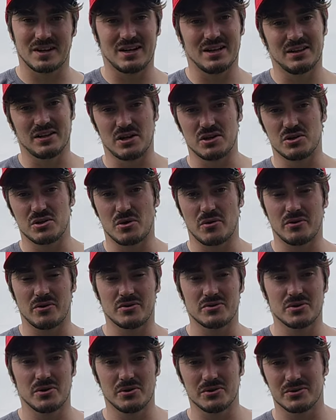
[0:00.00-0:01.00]
let you know the
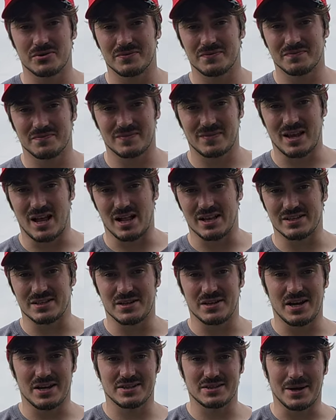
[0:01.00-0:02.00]
results. I'll see you
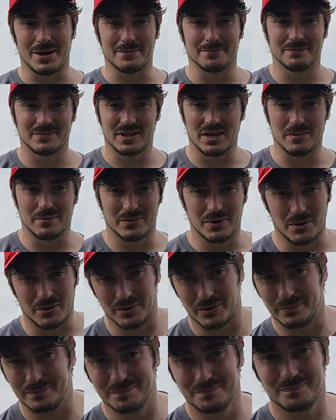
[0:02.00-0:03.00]
next time. Keep throwing
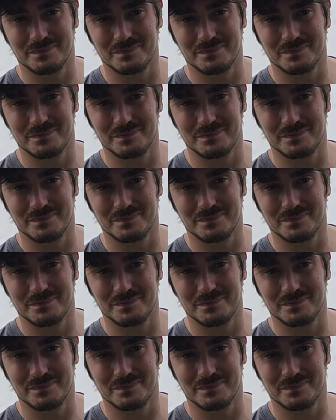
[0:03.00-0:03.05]
them.